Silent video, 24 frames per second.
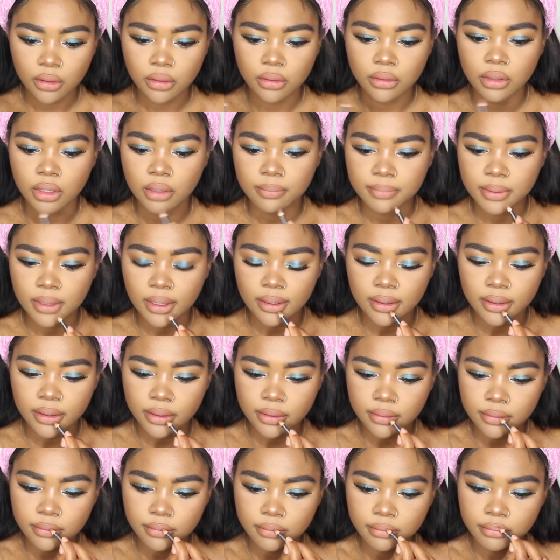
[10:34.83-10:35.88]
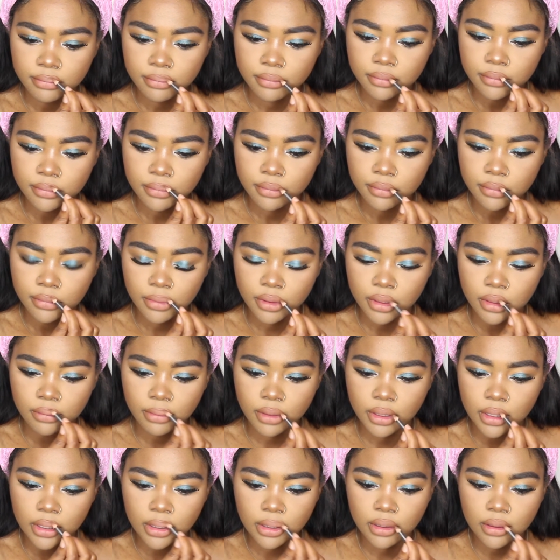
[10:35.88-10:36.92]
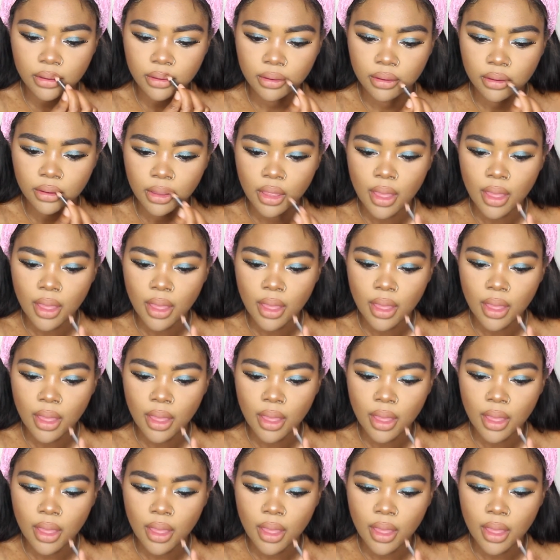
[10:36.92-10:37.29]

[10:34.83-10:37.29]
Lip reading: lip liner in the beginning,